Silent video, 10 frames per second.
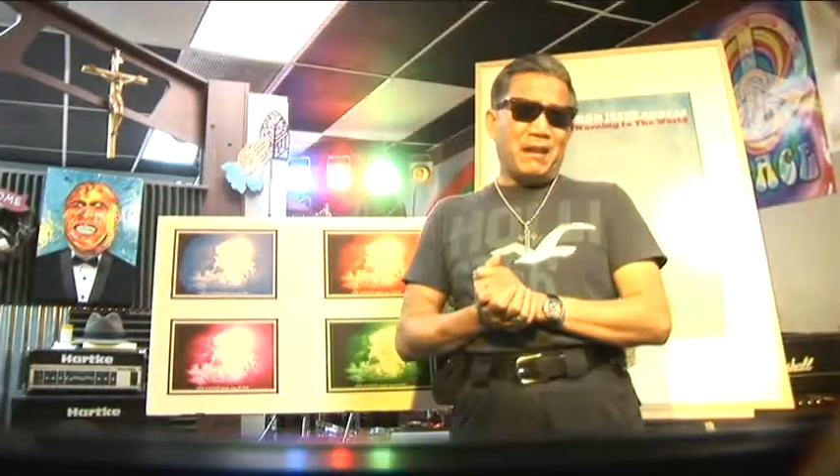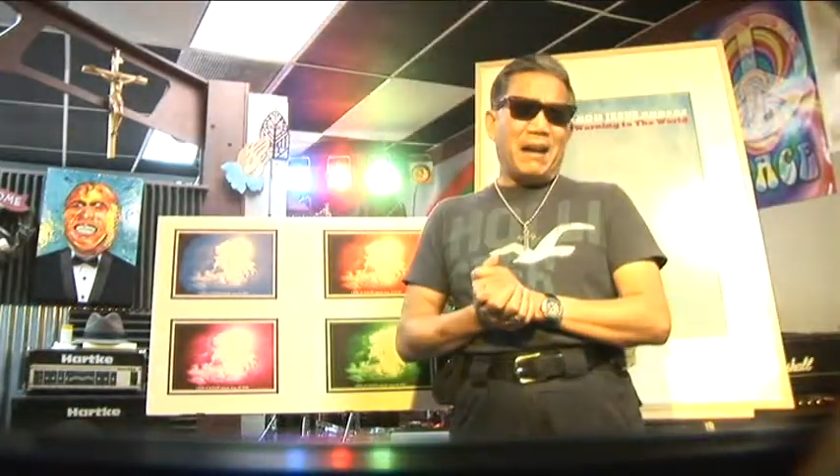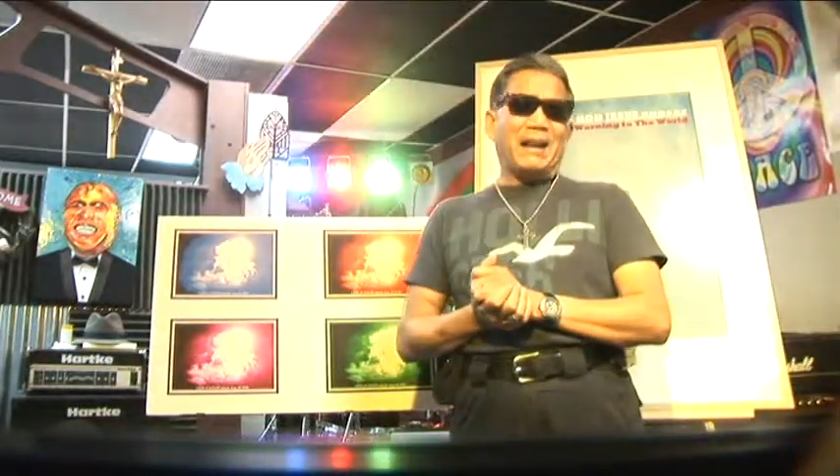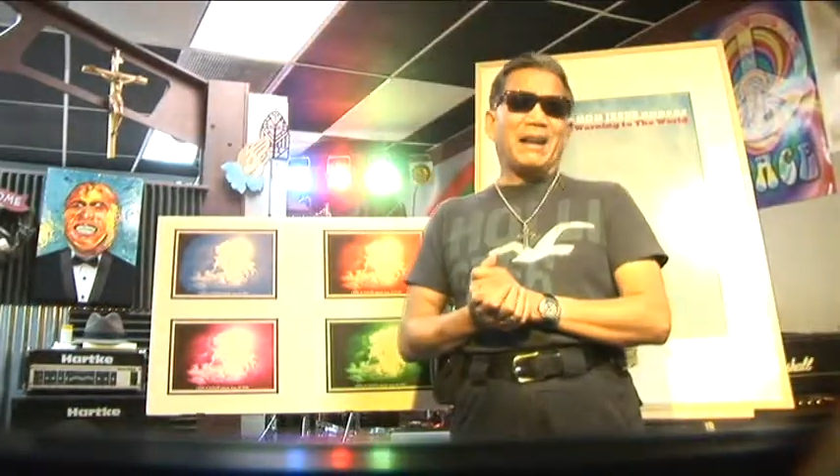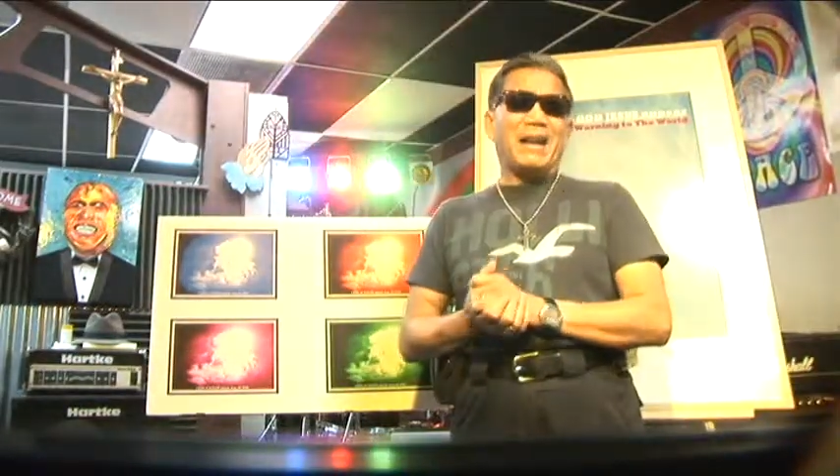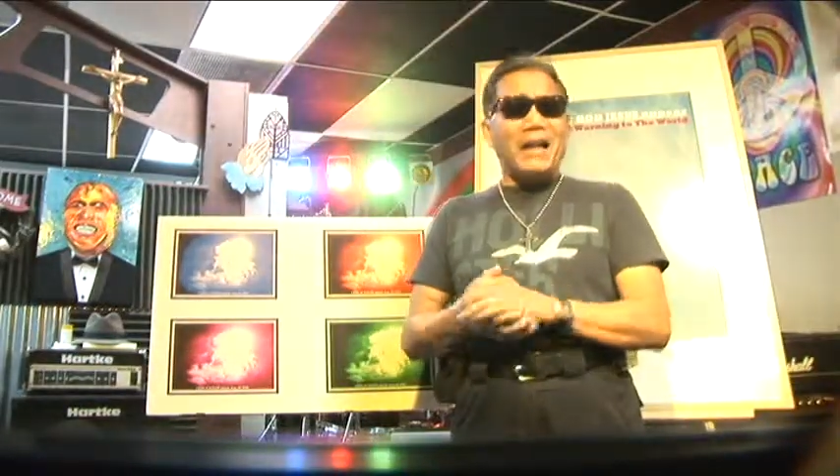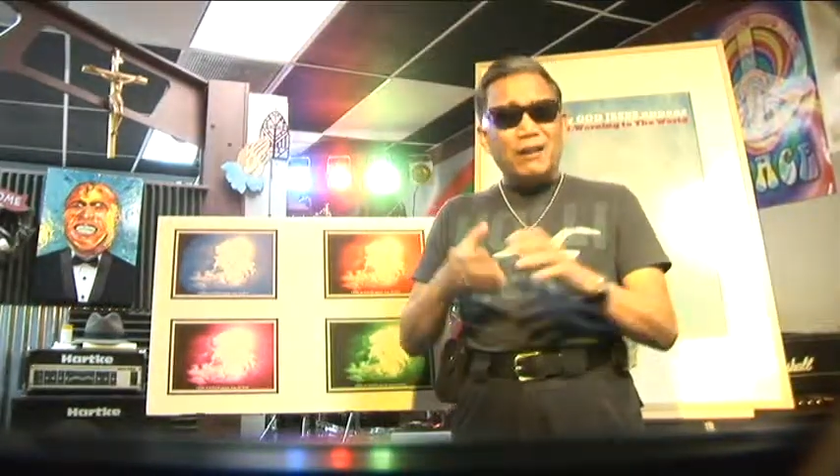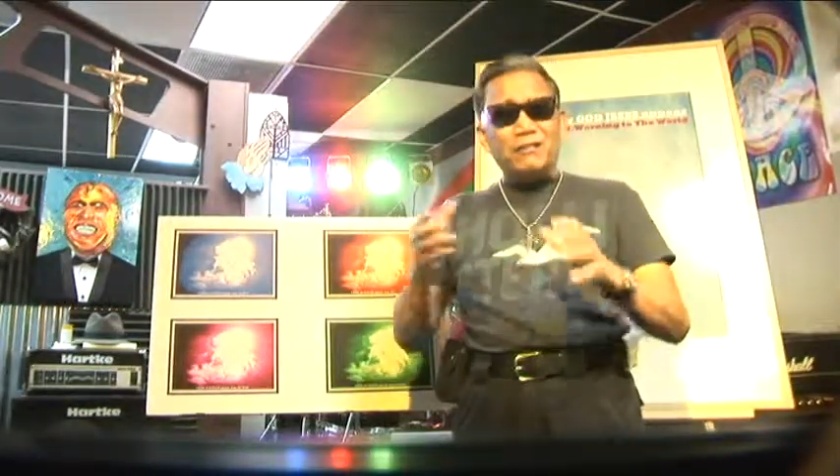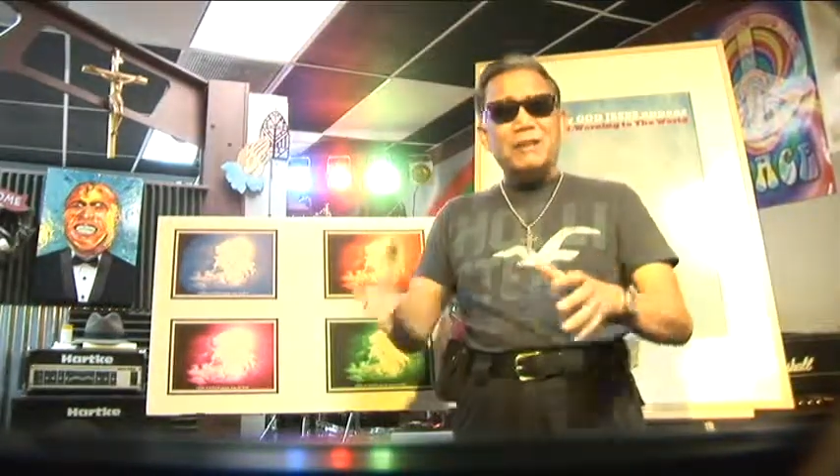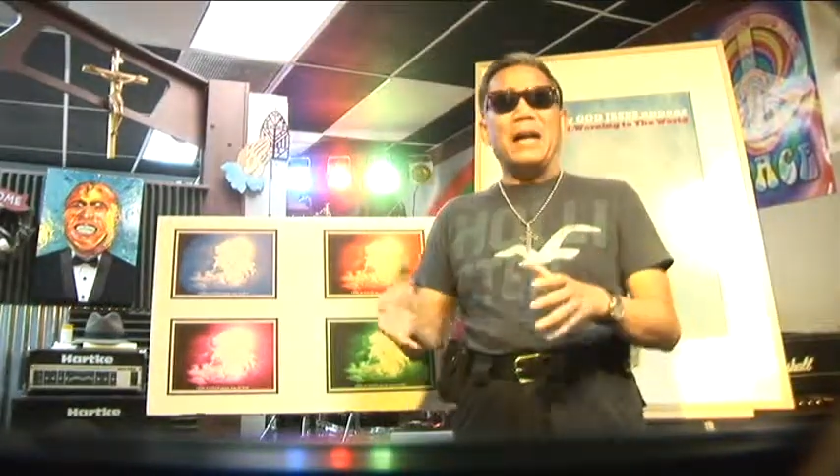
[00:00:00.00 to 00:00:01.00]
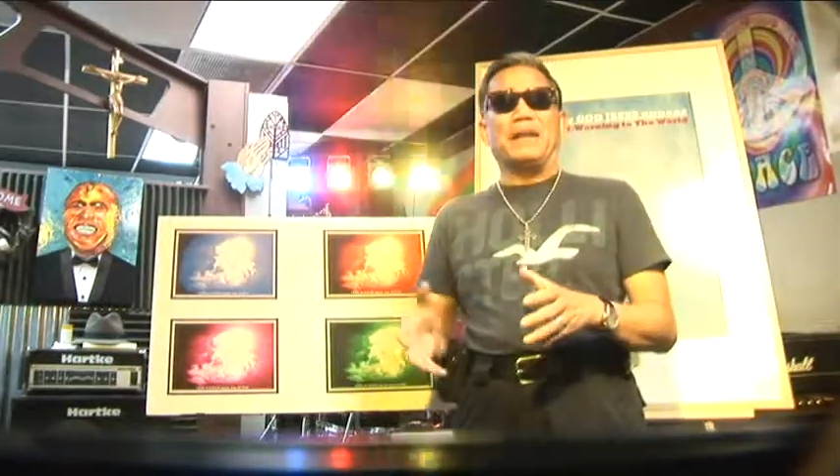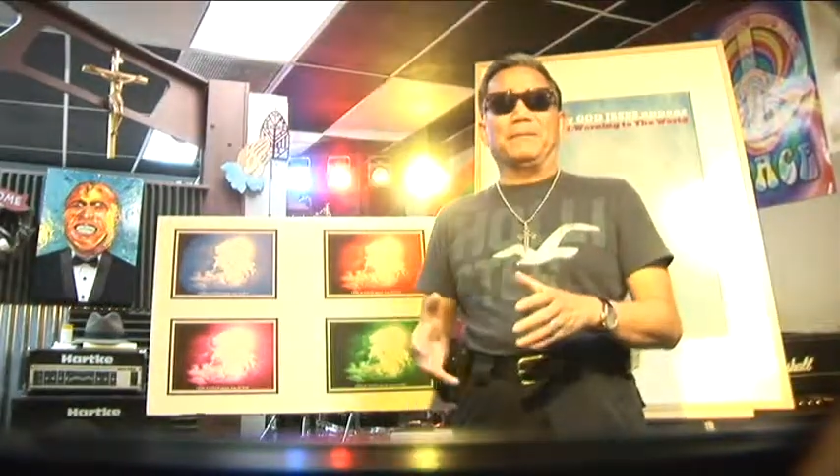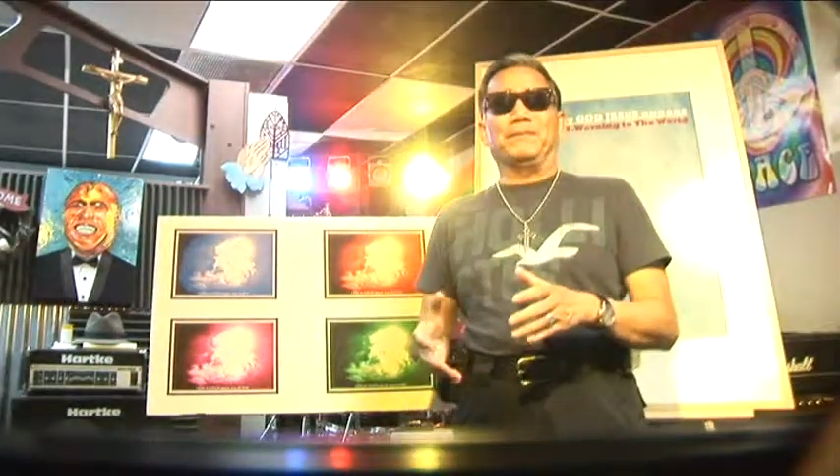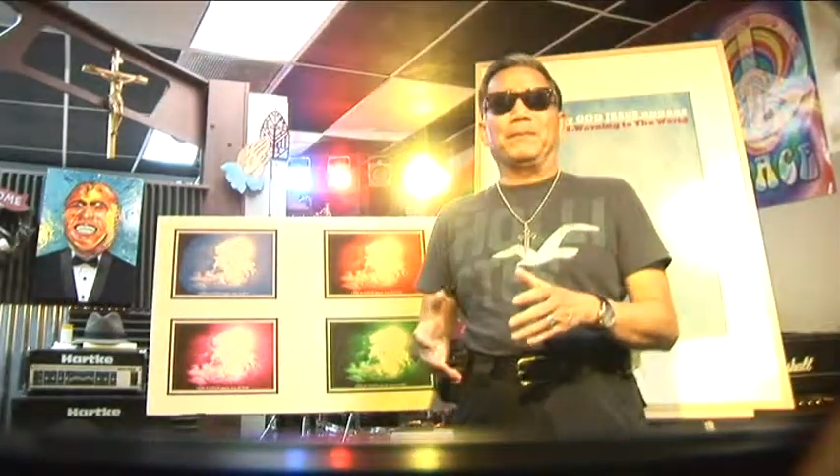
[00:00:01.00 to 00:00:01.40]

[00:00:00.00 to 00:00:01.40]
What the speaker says: a lot of time,